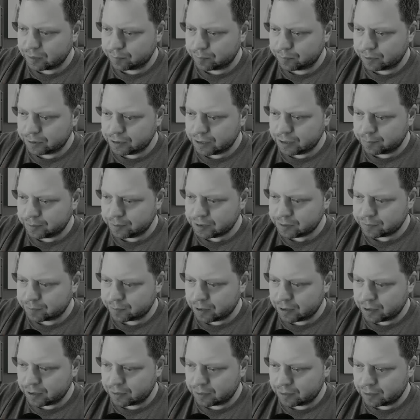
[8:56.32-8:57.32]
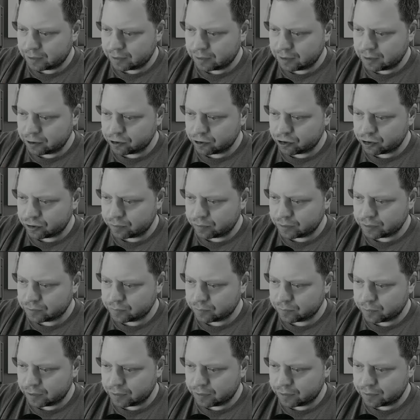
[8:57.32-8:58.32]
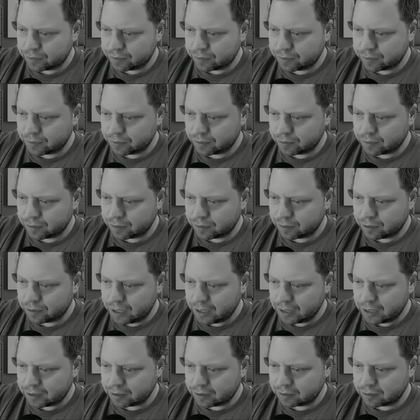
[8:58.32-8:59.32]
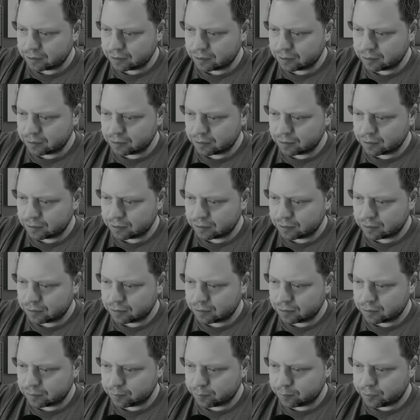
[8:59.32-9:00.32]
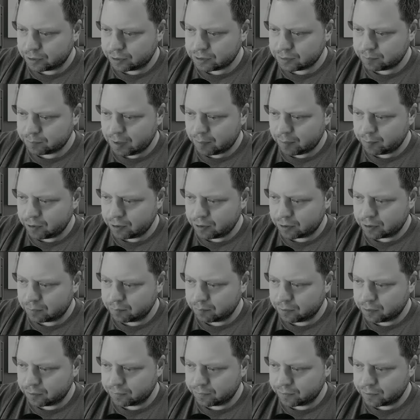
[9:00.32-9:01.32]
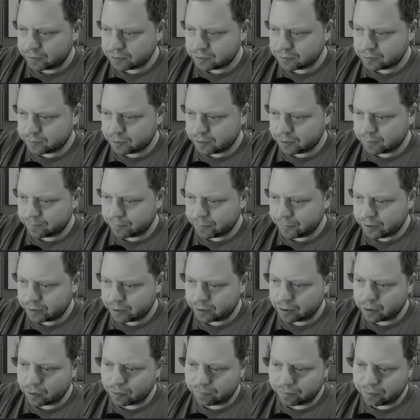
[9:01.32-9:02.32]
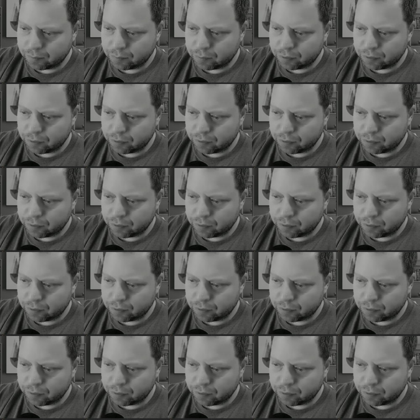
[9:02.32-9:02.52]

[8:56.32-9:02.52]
put debit spread. I think the issue is with the naked puts. Maybe you can move this one. There you go. If you